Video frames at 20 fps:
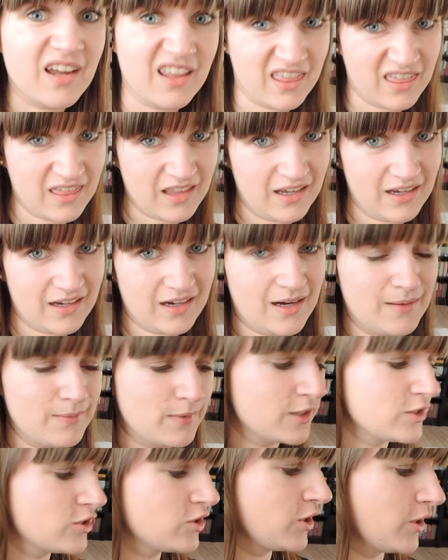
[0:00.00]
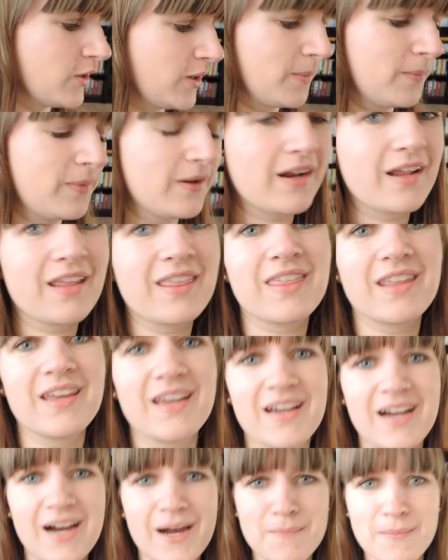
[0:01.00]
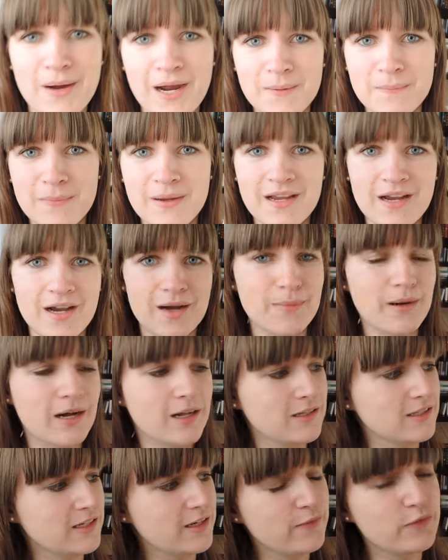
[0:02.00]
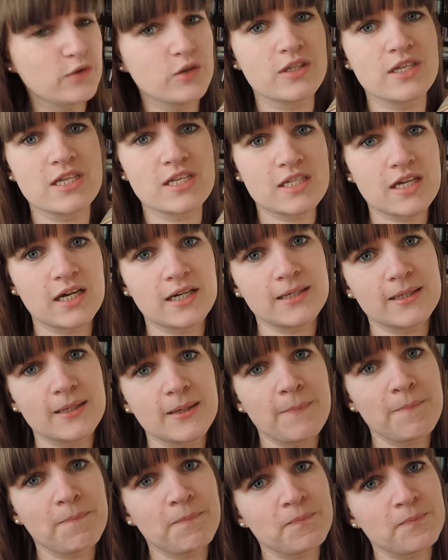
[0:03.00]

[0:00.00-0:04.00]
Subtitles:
I'm not sure, but I think I might pick up I'll Give You the Sun,